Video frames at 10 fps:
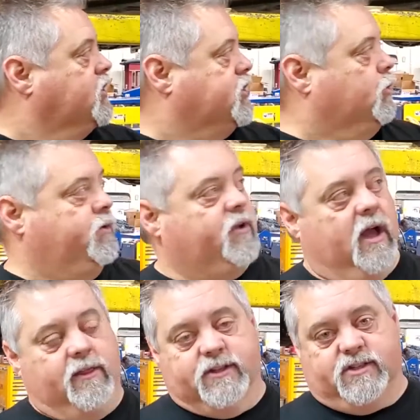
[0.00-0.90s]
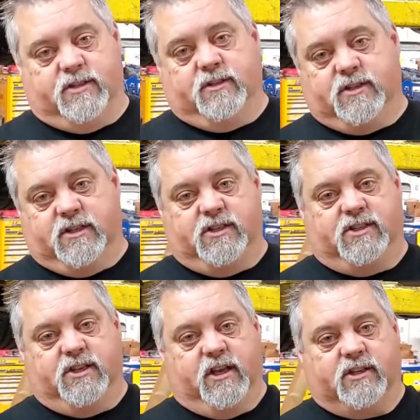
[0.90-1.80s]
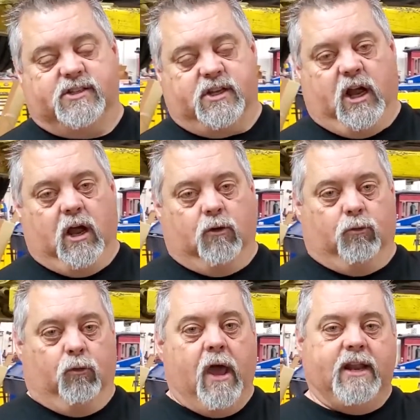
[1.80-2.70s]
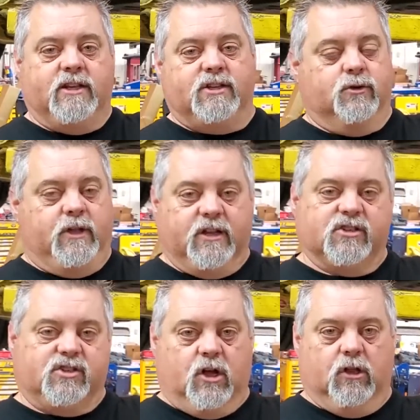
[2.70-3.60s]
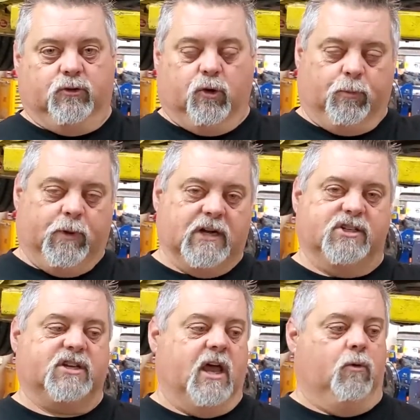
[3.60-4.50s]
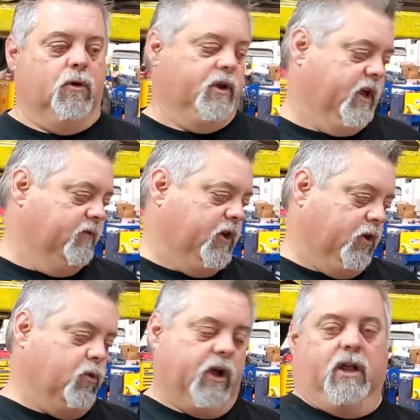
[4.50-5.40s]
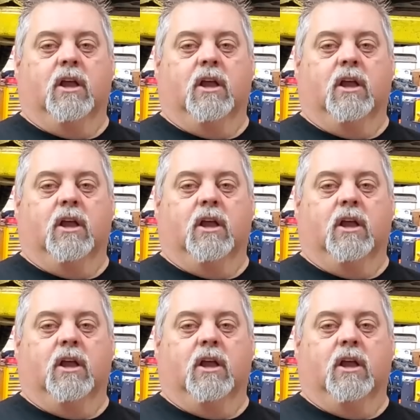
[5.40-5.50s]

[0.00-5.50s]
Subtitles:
So we've got this 66 ready to install a torque box. Just kind of wanted to give you a quick